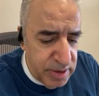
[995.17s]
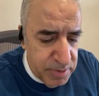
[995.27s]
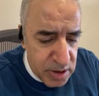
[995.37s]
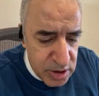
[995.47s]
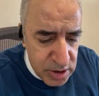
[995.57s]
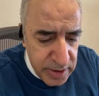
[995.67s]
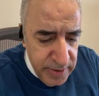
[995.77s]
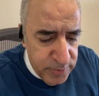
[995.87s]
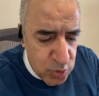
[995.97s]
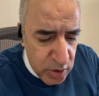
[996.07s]
I'm gonna
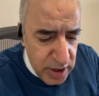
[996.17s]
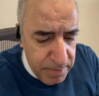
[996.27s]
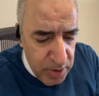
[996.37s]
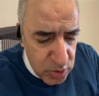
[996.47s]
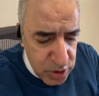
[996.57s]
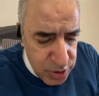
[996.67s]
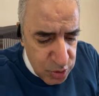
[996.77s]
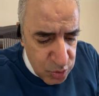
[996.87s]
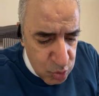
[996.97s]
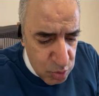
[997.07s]
talk about
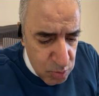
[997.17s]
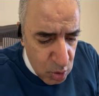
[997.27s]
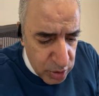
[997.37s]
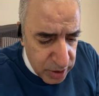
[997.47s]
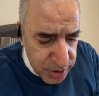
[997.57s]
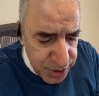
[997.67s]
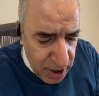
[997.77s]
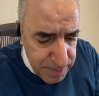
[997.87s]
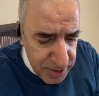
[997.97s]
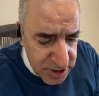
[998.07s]
two more
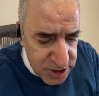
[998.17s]
topics.